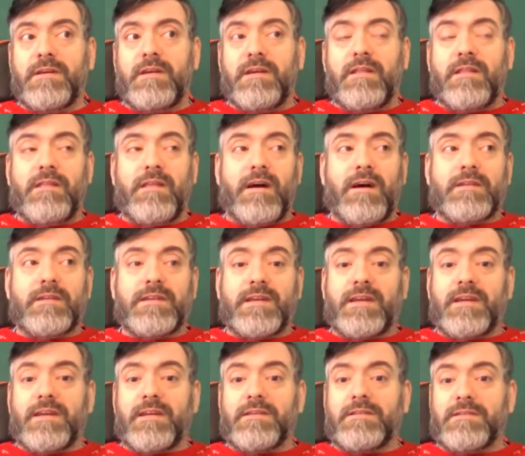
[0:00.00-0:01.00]
that
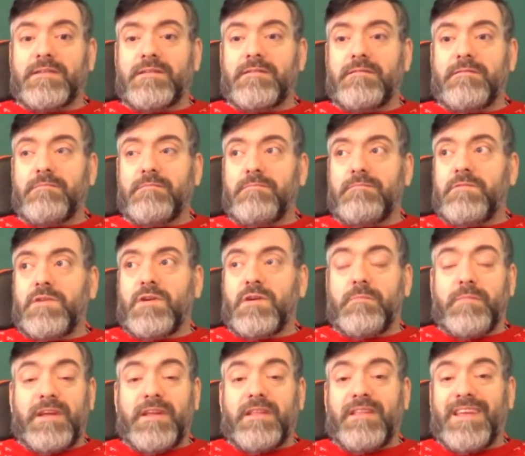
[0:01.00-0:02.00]
is going to
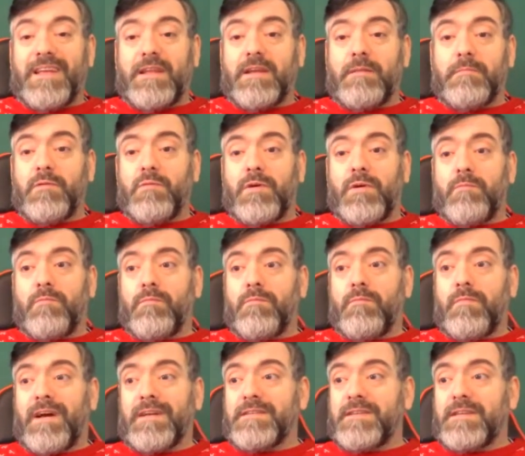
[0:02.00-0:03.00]
be the number one
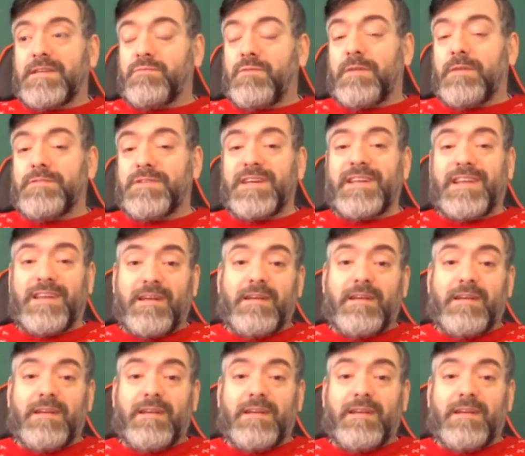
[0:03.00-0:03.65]
antiques website.